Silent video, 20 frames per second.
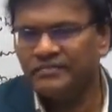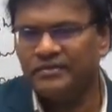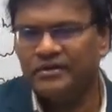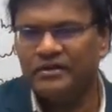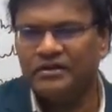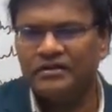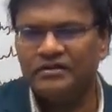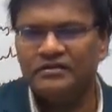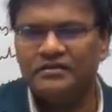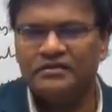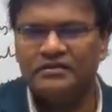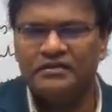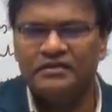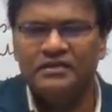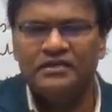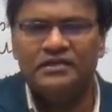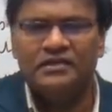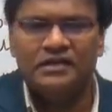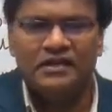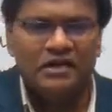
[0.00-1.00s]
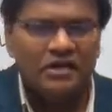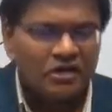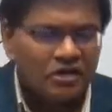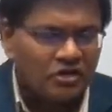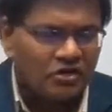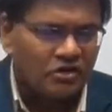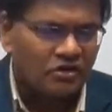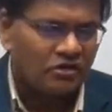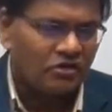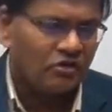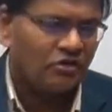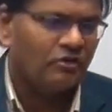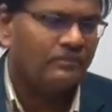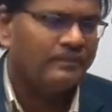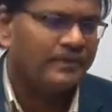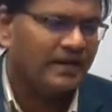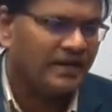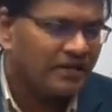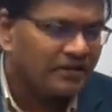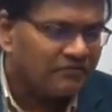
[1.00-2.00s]
talk about
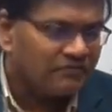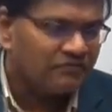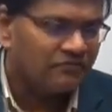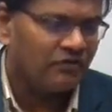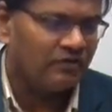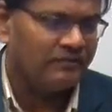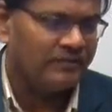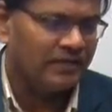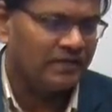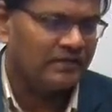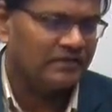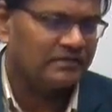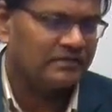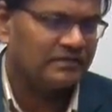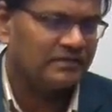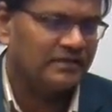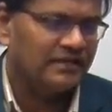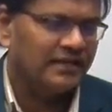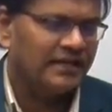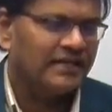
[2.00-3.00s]
cooperative farming.